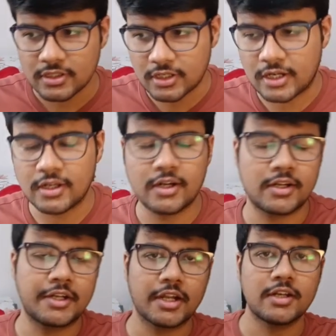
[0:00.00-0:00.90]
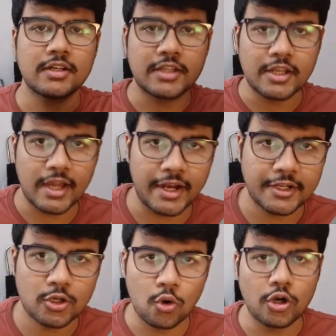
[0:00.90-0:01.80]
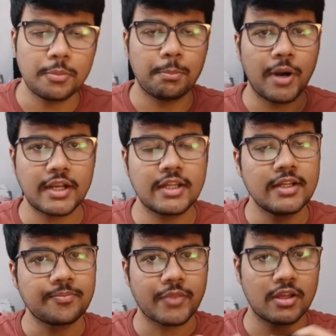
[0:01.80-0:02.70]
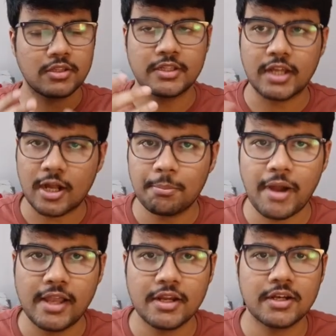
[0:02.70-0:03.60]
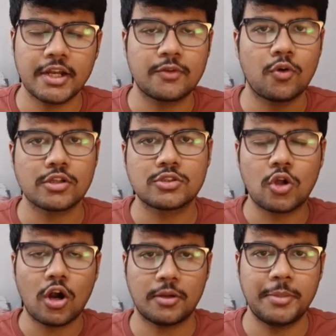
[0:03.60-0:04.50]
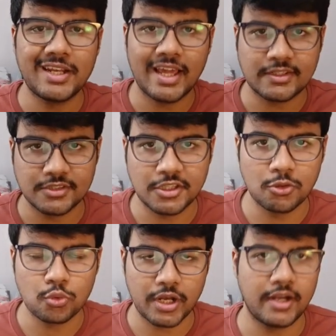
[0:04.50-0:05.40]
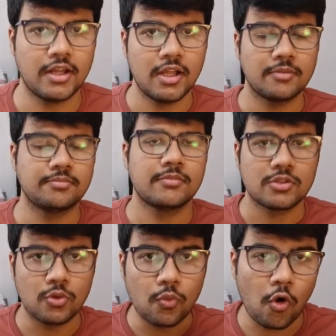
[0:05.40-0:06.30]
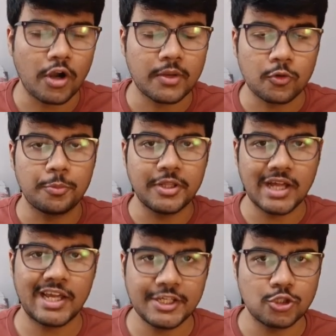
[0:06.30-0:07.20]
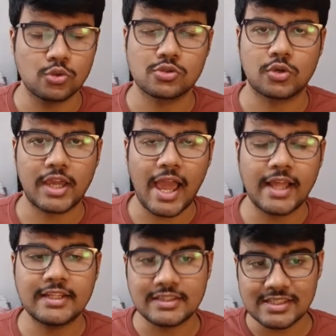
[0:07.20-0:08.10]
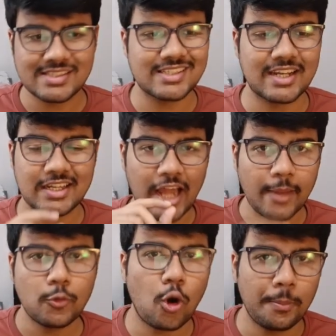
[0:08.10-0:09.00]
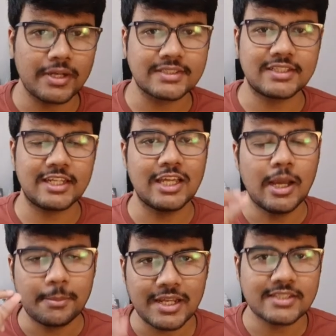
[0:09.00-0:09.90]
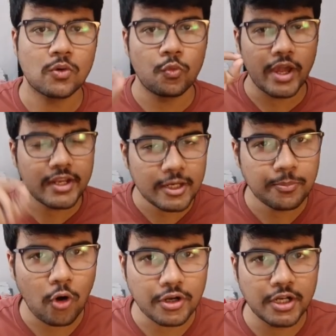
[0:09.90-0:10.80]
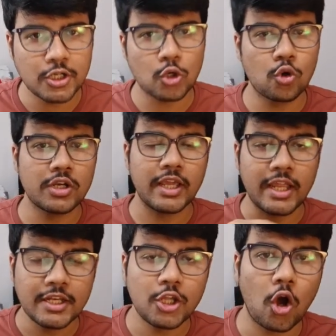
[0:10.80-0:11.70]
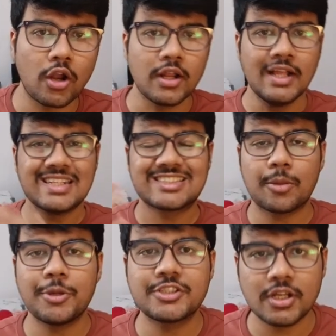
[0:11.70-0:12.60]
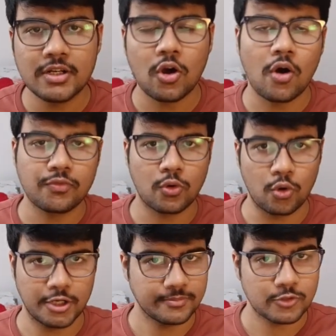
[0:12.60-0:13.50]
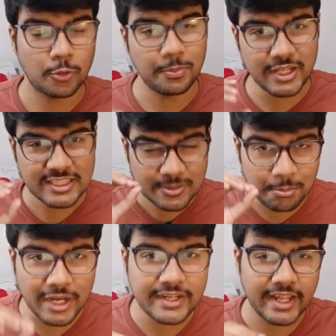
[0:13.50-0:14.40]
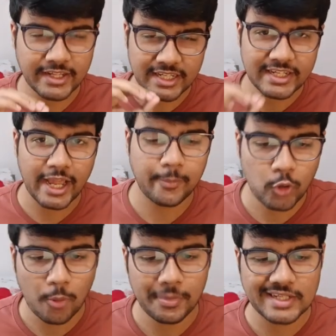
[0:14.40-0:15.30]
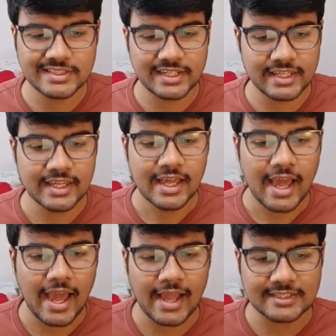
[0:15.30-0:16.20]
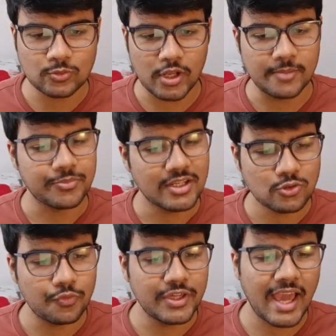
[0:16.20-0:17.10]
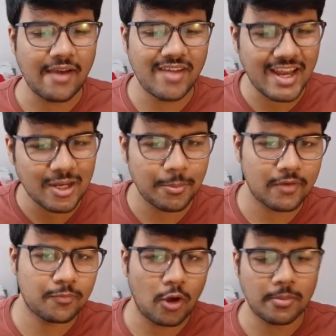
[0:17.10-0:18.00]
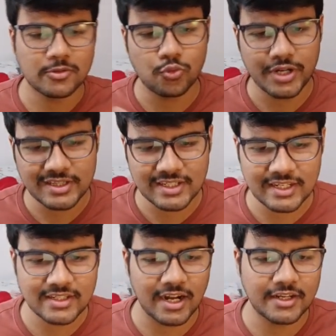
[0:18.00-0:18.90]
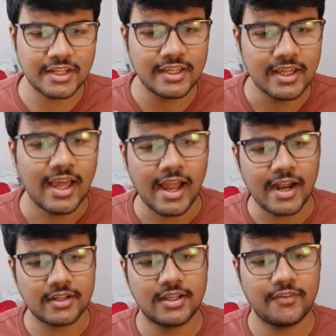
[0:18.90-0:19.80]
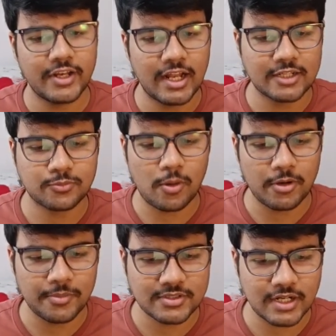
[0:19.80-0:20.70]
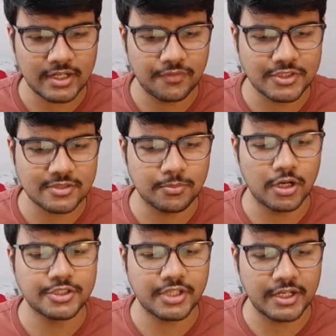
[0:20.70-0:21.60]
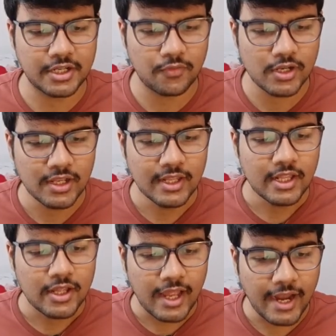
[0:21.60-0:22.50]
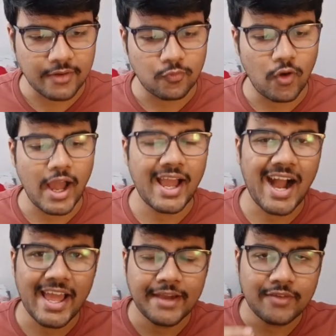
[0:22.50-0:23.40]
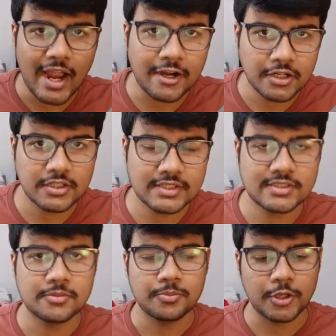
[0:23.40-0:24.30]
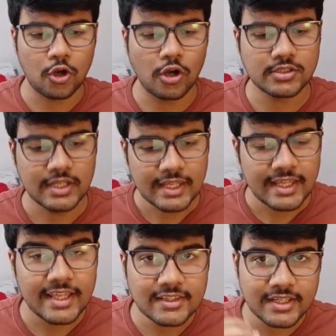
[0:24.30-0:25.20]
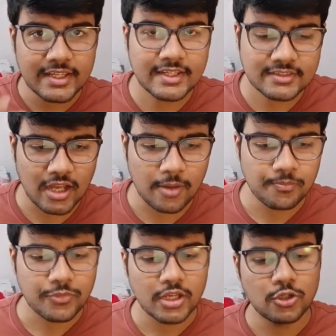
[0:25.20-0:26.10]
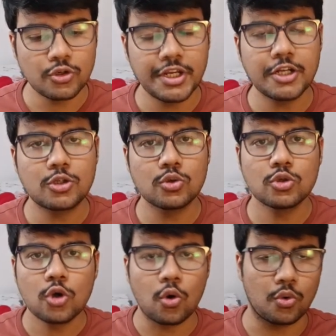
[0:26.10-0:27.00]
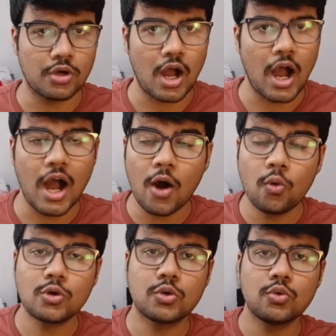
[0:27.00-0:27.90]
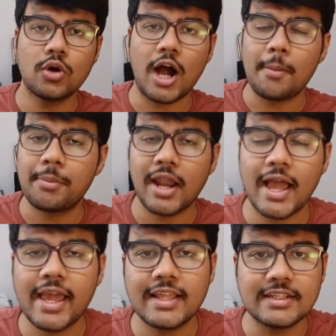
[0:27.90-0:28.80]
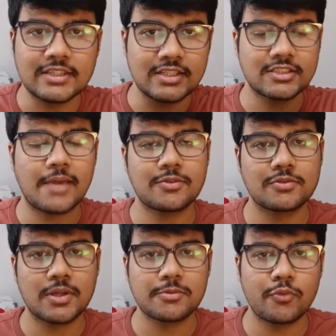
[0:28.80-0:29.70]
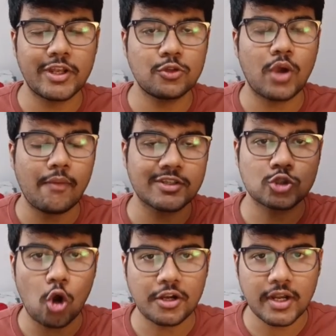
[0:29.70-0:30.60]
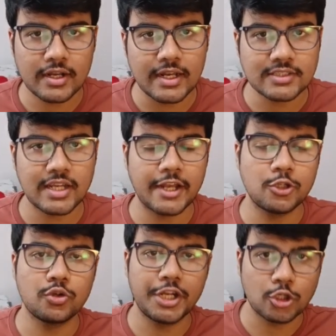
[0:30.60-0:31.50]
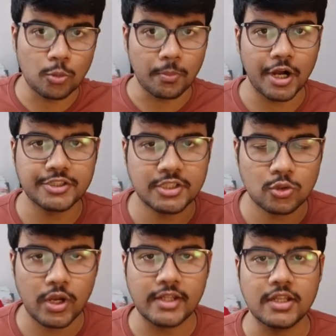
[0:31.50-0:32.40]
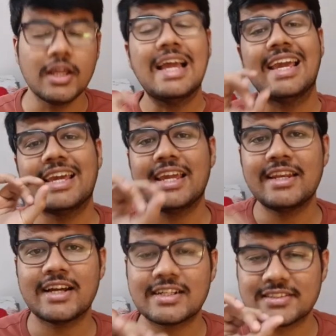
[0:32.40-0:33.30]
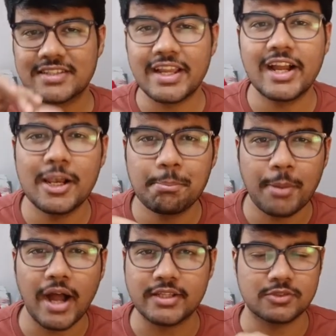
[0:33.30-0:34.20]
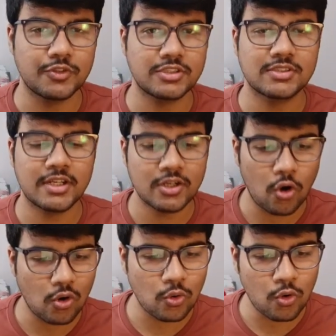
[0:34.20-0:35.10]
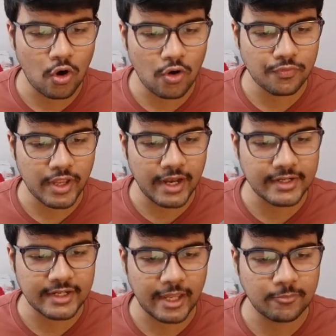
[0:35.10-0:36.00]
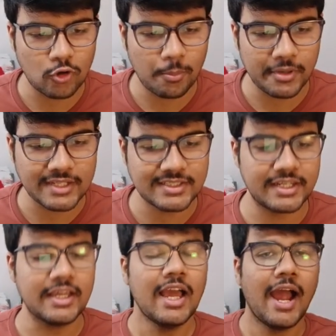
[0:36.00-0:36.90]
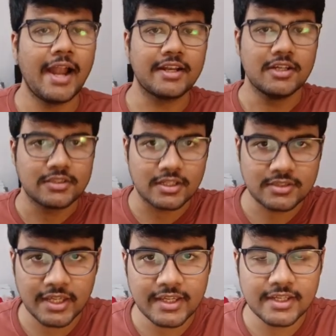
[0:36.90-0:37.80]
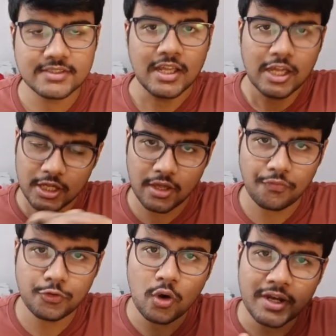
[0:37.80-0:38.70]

written the correct code but in the compiler it was not being executed so what would be the issue so this time complexity plays a very important role in your submission of code so please maintain the time complexity as well so we have n number of problems 23 30 and the very last problem is 30 which is merge interval and why i have added this because in the exam you need to know how to apply these types of stuffs when you have a sorted list and you need to merge it together in a single pass which is an o of n time complexity and the thing is if you are